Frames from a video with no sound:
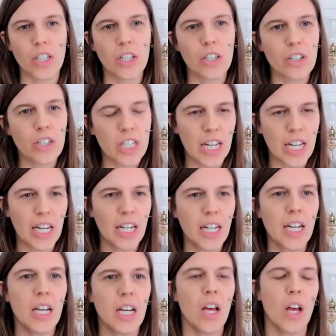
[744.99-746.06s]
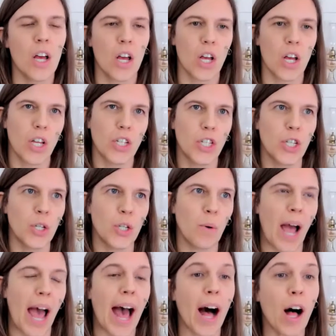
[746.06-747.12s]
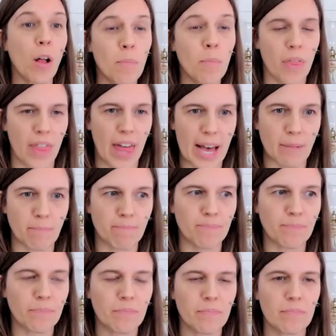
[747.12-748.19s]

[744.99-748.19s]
to your teen to help them